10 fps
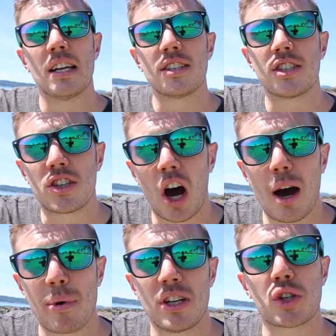
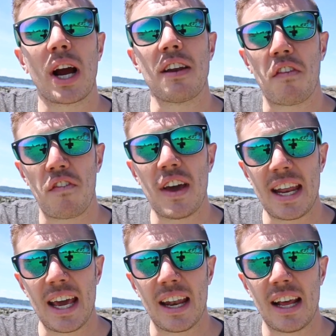Stop trying to
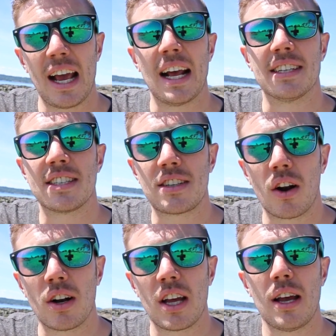fit in and
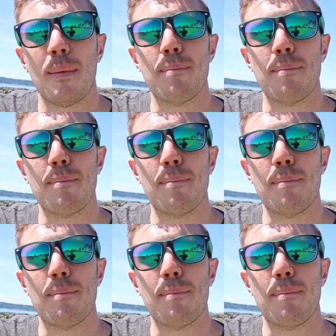start